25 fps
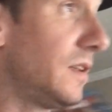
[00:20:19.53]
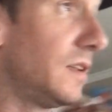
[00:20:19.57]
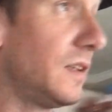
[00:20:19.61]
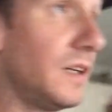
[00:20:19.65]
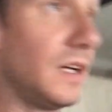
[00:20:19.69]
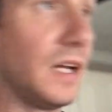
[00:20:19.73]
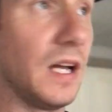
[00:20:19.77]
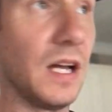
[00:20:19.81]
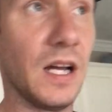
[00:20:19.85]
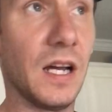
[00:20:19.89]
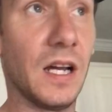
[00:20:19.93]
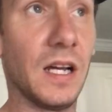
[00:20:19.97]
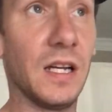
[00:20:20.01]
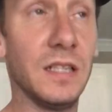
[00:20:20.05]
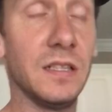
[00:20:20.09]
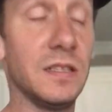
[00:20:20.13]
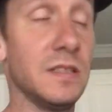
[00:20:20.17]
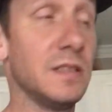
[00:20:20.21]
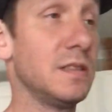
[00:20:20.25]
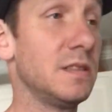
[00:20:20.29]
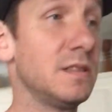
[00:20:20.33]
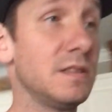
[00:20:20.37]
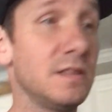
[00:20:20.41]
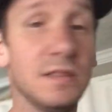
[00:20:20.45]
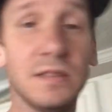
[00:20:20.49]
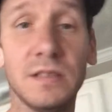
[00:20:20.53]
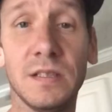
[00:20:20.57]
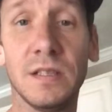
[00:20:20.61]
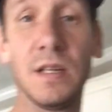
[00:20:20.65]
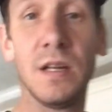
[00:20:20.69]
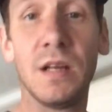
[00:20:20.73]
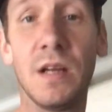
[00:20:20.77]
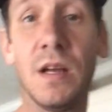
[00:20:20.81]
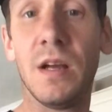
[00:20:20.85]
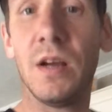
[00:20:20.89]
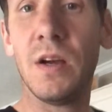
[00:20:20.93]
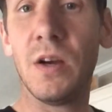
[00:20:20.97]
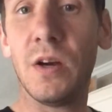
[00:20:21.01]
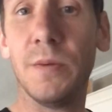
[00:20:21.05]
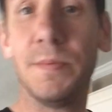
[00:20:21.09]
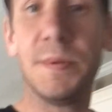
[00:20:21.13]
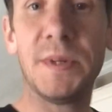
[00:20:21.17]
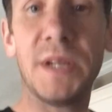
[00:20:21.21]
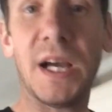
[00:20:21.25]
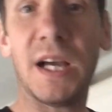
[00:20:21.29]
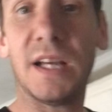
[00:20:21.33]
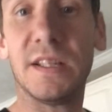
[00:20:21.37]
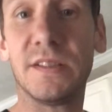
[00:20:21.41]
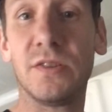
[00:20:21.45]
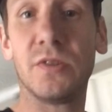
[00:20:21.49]
Hope you
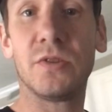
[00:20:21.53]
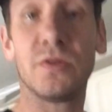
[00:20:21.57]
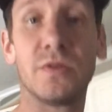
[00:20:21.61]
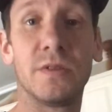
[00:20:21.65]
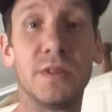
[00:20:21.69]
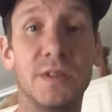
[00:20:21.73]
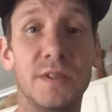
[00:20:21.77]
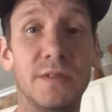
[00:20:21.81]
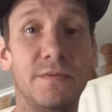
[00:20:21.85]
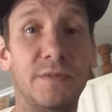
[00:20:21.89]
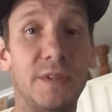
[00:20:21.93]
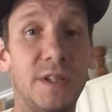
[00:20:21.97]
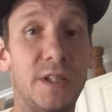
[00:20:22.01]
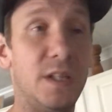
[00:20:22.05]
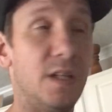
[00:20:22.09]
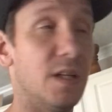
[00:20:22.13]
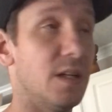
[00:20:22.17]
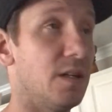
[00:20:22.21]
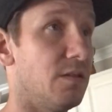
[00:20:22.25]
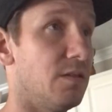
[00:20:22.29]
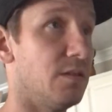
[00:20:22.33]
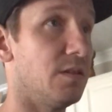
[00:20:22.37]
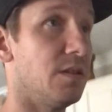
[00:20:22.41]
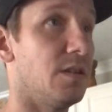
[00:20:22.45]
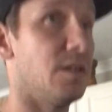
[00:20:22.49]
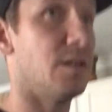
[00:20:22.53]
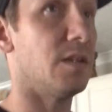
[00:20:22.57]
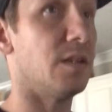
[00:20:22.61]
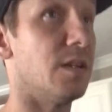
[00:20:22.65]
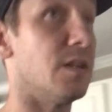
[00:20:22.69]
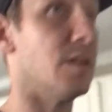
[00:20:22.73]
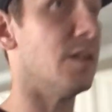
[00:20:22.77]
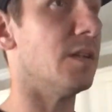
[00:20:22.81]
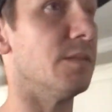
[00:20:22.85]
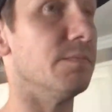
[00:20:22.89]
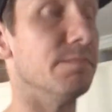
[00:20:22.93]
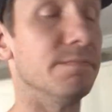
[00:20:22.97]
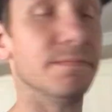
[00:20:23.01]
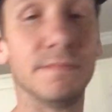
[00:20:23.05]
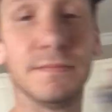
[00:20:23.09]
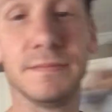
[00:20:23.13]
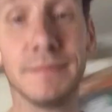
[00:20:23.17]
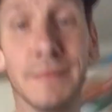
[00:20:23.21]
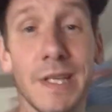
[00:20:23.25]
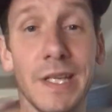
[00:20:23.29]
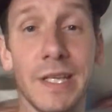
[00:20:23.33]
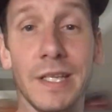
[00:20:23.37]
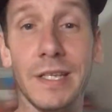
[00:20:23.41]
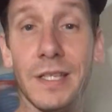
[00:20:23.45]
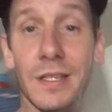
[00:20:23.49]
guys enjoyed the video.
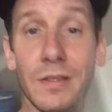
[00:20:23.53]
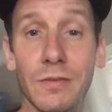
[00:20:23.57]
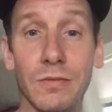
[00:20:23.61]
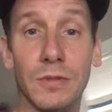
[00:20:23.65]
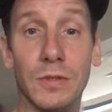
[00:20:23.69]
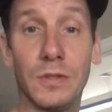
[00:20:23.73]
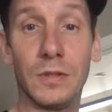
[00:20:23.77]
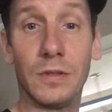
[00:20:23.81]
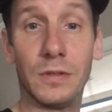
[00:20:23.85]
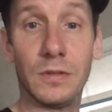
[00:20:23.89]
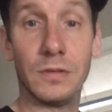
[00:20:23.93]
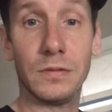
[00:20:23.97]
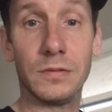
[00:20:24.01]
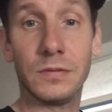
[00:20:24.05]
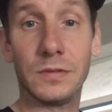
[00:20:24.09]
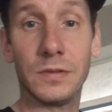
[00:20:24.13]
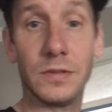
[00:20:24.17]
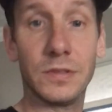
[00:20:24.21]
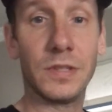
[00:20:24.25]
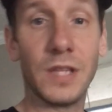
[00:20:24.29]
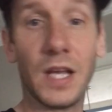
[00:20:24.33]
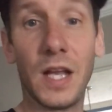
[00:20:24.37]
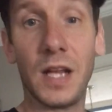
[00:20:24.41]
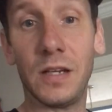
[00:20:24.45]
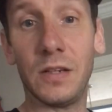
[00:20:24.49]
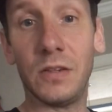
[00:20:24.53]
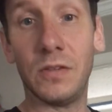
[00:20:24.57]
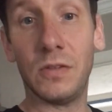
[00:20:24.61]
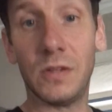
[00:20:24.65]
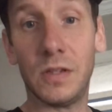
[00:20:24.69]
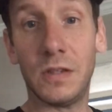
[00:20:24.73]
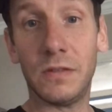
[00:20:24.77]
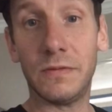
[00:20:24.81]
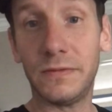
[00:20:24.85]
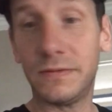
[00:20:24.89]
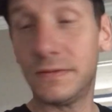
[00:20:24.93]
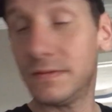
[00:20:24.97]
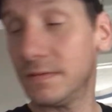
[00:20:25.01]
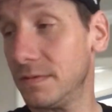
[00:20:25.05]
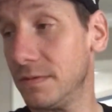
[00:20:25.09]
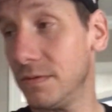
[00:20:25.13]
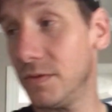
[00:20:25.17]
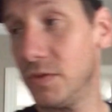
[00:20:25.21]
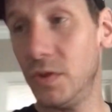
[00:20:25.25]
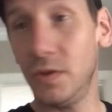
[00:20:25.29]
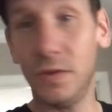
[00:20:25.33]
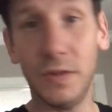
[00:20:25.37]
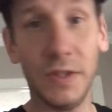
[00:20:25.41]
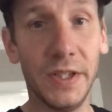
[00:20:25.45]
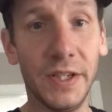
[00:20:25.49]
AK Raw signing off.
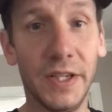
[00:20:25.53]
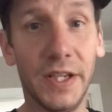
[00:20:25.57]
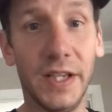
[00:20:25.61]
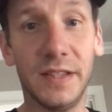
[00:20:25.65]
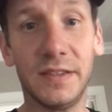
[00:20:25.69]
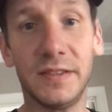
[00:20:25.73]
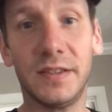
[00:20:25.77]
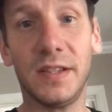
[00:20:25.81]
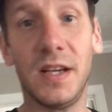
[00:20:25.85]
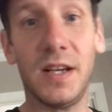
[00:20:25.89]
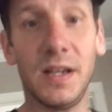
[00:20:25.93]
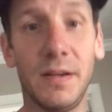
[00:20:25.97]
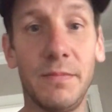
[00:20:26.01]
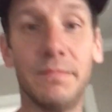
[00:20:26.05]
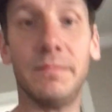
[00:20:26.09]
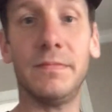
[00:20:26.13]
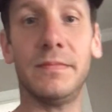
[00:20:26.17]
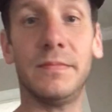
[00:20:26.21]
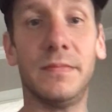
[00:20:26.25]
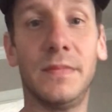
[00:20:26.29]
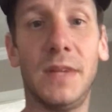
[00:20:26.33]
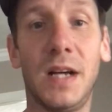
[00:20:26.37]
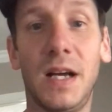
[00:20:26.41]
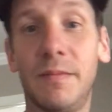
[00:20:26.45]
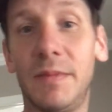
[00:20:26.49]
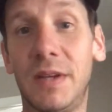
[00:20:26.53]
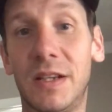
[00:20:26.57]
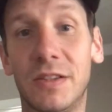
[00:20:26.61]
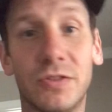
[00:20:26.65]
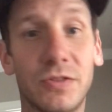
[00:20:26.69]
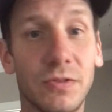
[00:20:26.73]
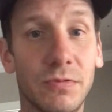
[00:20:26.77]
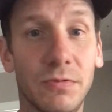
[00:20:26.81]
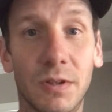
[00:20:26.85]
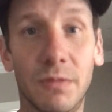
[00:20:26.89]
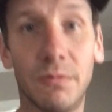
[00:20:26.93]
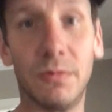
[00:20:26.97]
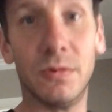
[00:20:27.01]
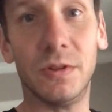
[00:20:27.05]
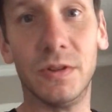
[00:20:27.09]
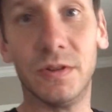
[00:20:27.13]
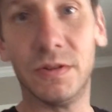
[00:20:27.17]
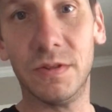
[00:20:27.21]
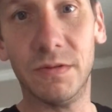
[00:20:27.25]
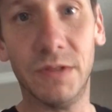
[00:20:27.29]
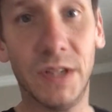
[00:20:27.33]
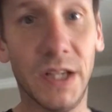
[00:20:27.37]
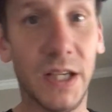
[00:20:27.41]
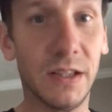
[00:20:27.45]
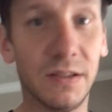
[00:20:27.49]
Tune in next time. I'm not sure what I'm going to
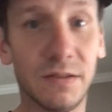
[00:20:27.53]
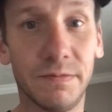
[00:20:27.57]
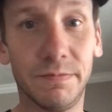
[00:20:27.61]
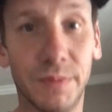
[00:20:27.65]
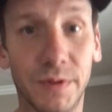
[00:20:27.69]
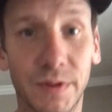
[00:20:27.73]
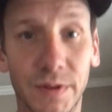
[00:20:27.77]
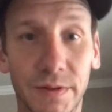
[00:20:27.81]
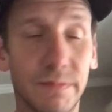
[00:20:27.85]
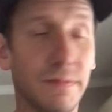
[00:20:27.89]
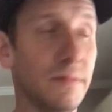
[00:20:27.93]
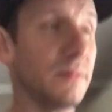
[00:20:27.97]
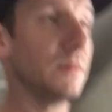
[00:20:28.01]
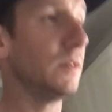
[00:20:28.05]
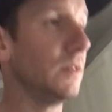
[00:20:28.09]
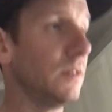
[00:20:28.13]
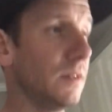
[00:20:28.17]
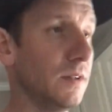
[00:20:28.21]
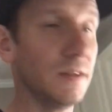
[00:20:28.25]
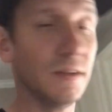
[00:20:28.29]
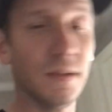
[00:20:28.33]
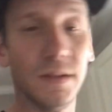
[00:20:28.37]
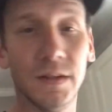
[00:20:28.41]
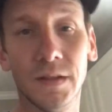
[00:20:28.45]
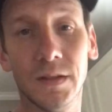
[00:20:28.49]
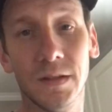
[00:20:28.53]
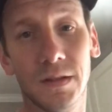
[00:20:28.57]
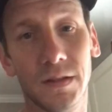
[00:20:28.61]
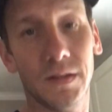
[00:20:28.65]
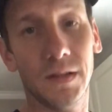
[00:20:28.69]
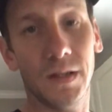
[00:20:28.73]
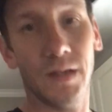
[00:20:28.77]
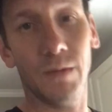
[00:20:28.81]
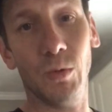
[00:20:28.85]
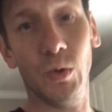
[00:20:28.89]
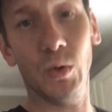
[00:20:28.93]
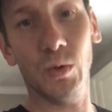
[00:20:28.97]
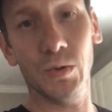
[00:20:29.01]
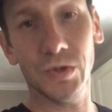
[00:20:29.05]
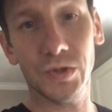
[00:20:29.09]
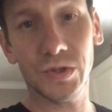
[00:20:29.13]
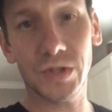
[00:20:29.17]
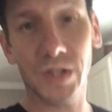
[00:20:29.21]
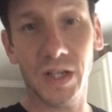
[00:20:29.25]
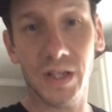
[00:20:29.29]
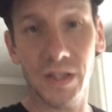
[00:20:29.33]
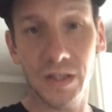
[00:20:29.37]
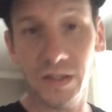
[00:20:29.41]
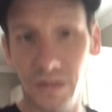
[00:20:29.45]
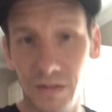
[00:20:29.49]
do next, but I'm always
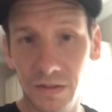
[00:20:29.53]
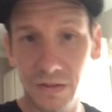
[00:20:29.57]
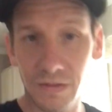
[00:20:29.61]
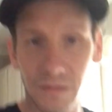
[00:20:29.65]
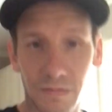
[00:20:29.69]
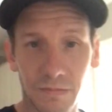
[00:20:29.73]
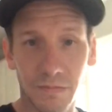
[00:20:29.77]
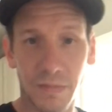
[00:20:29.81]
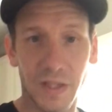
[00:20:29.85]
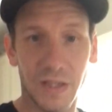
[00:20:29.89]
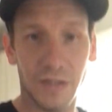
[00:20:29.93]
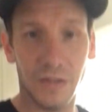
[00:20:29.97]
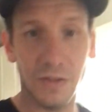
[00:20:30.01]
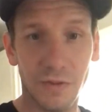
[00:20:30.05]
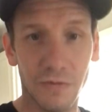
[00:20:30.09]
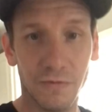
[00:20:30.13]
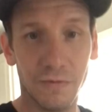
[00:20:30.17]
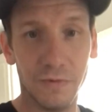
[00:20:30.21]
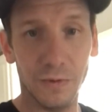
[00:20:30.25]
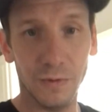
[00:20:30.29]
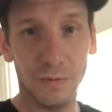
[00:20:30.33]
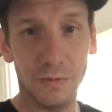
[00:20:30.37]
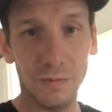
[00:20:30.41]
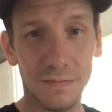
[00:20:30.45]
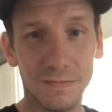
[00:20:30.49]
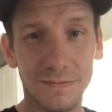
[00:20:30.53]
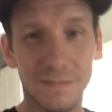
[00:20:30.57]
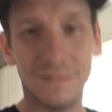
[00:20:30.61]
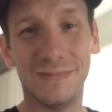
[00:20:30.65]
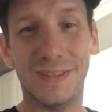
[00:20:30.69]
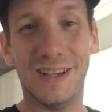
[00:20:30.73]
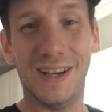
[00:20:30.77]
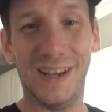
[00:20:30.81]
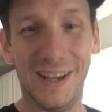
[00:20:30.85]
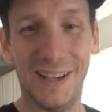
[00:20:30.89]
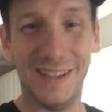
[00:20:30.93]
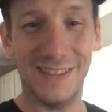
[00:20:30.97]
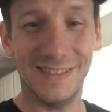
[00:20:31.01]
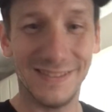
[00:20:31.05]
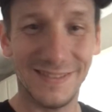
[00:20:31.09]
trying to make good food. All right.